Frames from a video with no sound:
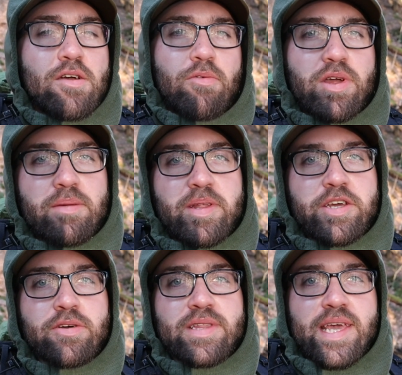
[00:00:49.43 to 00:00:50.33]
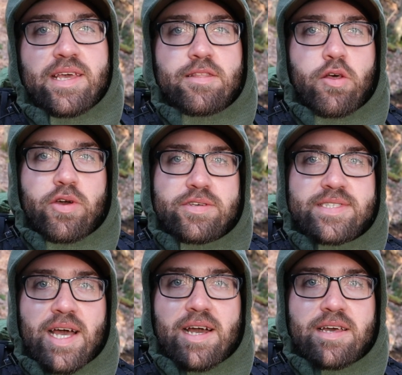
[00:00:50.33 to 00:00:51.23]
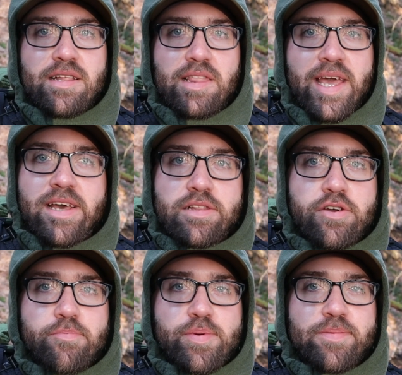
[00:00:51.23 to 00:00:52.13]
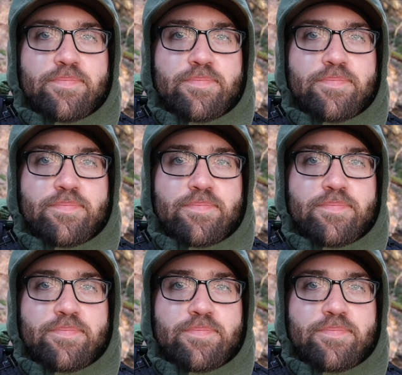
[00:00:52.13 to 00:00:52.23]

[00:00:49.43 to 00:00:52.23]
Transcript: We're going to be doing the Loyalsock Link Loop.